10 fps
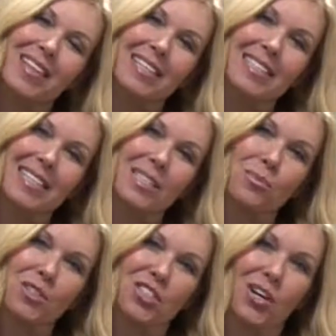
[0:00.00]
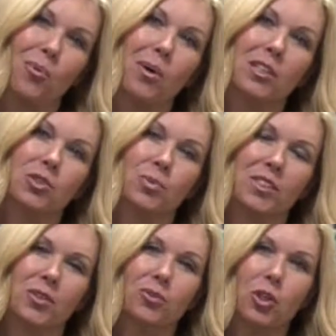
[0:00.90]
This is Michelle Welch
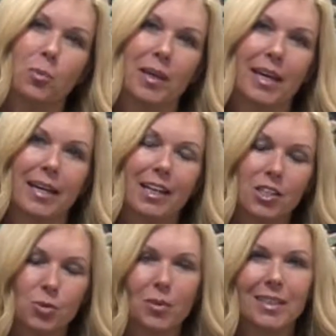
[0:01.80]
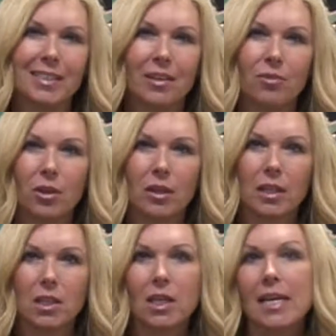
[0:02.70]
with SoulTopia, and I just wanted to give you a
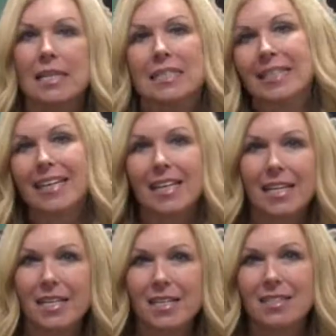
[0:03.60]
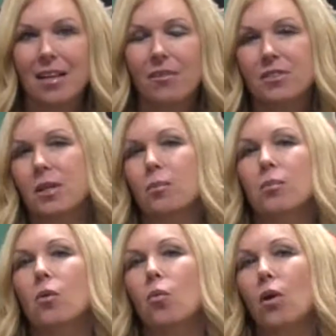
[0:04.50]
little tease of
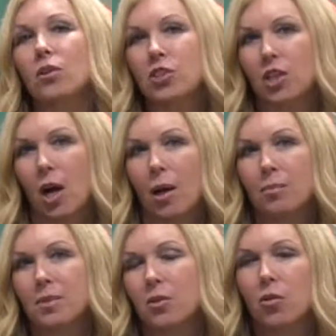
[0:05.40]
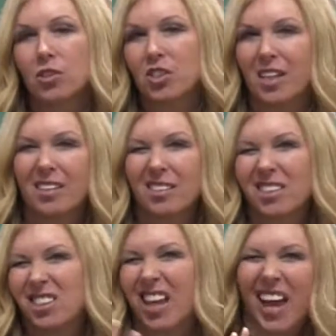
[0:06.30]
some workshops or
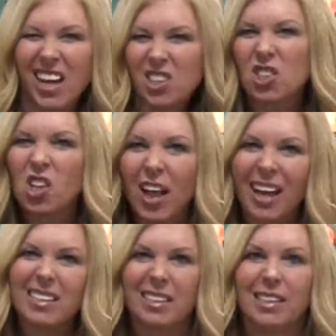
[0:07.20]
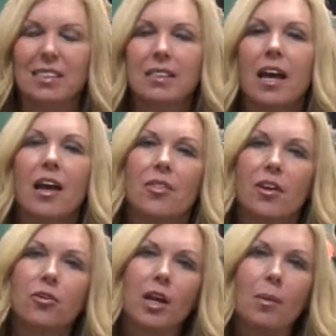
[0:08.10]
slash classes
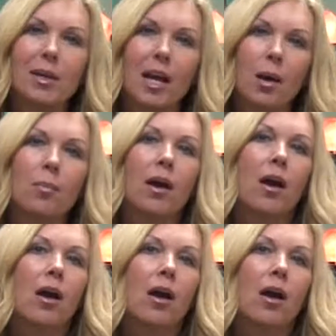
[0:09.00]
that are coming up